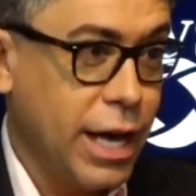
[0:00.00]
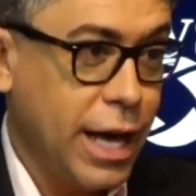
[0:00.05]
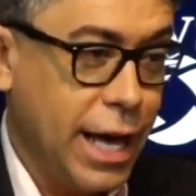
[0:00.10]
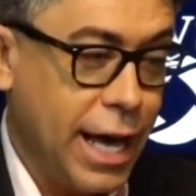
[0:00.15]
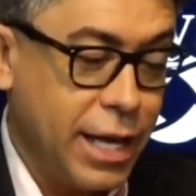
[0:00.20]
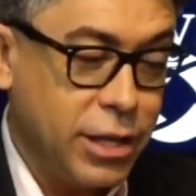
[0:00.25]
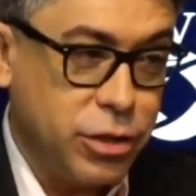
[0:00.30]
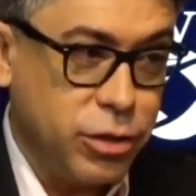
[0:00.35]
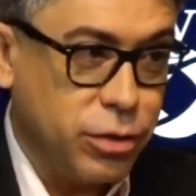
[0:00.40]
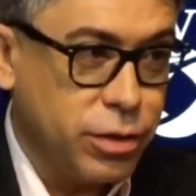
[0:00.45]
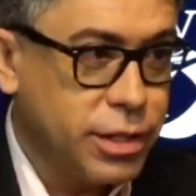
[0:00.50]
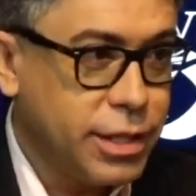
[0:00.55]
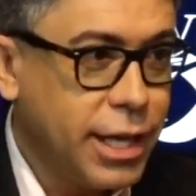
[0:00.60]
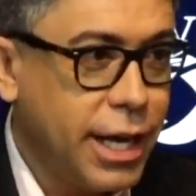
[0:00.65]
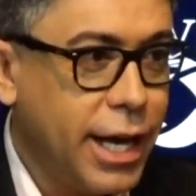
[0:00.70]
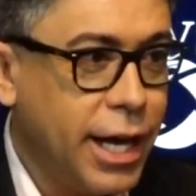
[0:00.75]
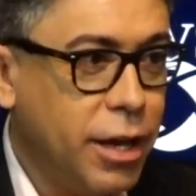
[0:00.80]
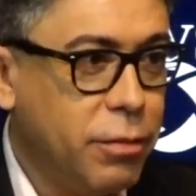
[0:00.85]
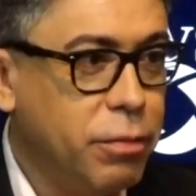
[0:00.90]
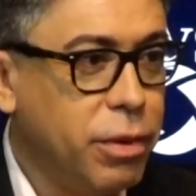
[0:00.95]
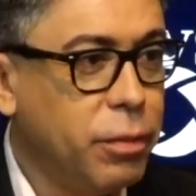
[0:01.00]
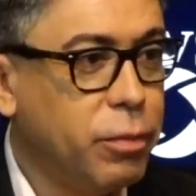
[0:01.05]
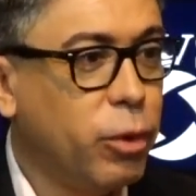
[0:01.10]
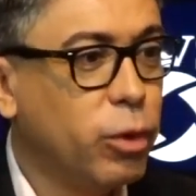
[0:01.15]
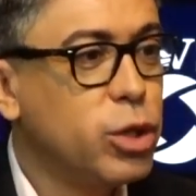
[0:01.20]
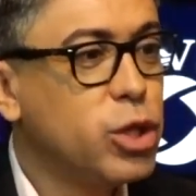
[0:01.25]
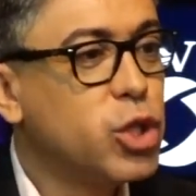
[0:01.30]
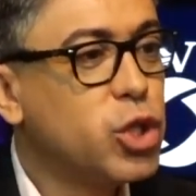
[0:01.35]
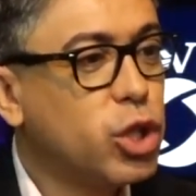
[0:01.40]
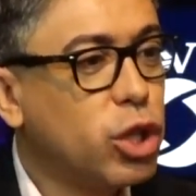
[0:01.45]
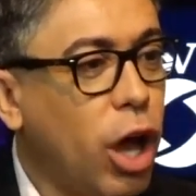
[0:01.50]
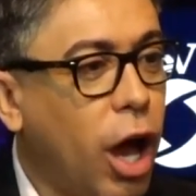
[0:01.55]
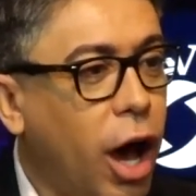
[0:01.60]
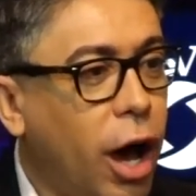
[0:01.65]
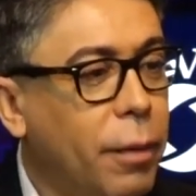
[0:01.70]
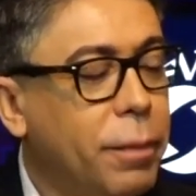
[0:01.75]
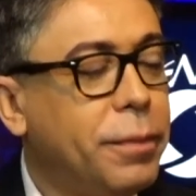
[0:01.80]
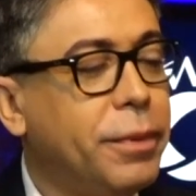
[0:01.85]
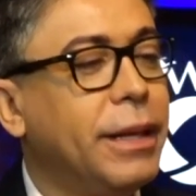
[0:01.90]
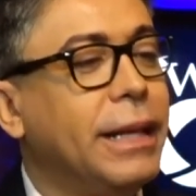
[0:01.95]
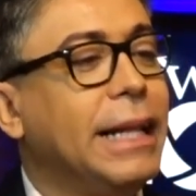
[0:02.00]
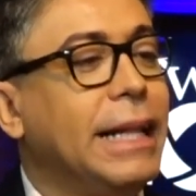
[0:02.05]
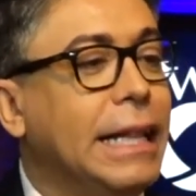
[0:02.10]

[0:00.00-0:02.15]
as you said, people stop,